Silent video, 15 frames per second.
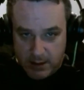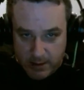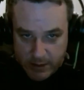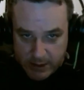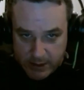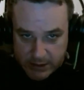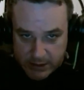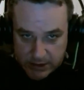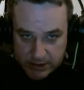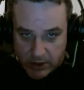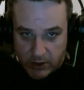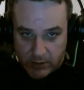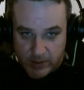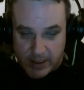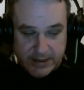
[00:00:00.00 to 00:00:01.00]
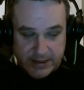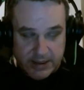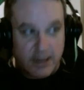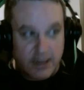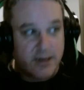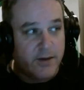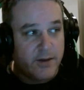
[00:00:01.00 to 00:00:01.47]
been so
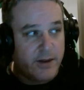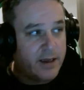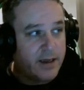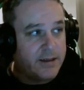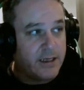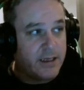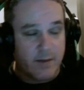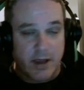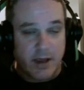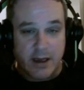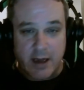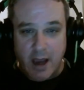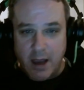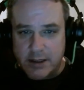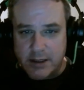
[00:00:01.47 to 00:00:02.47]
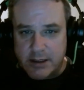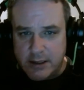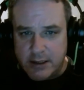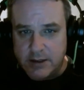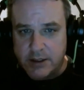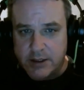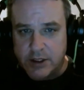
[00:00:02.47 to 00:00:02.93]
busy that um, I cut a
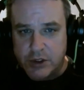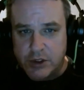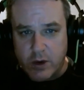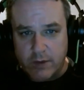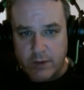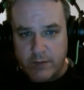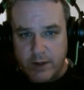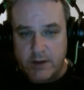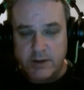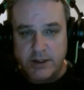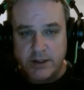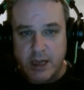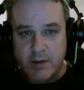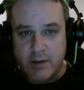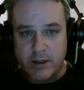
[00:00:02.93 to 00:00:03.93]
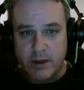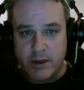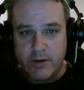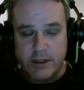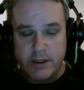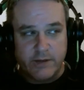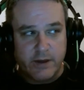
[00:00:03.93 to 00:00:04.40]
series of short videos down below
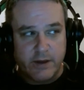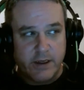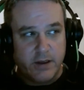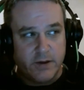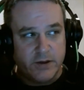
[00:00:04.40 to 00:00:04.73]
this video.